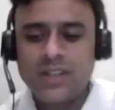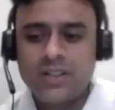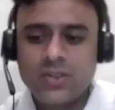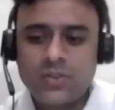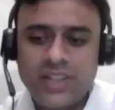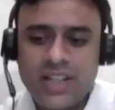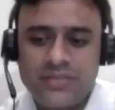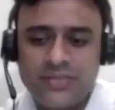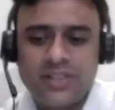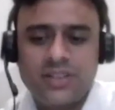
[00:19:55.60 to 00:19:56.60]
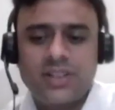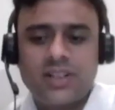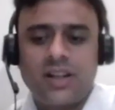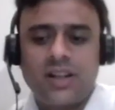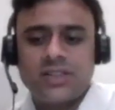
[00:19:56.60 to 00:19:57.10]
So we left the
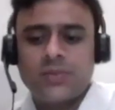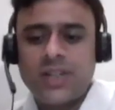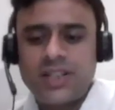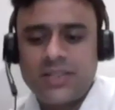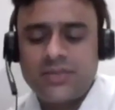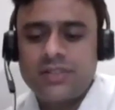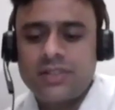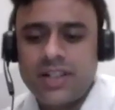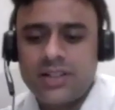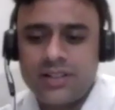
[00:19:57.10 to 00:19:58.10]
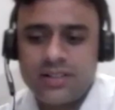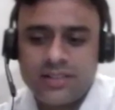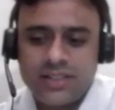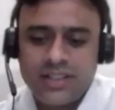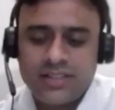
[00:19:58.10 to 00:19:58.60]
class where they were, and
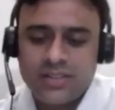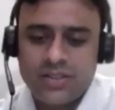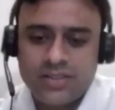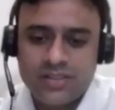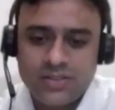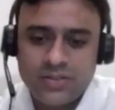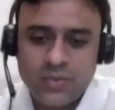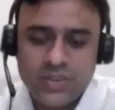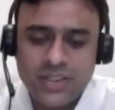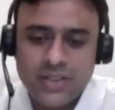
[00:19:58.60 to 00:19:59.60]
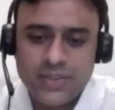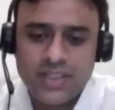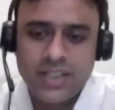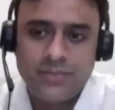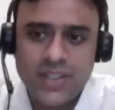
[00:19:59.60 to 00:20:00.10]
the teachers who were there
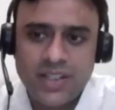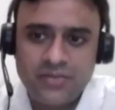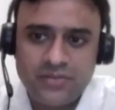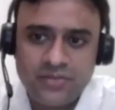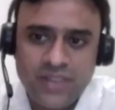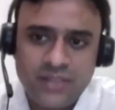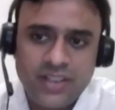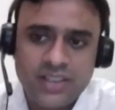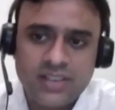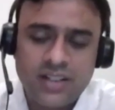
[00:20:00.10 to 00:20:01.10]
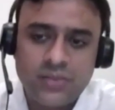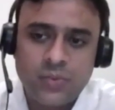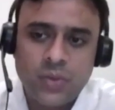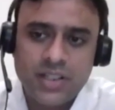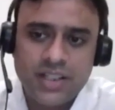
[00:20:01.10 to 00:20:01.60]
with them. We started
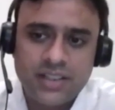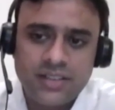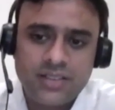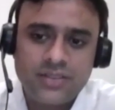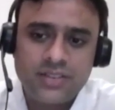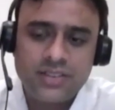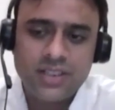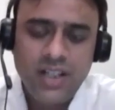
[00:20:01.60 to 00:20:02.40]
walking in the rivers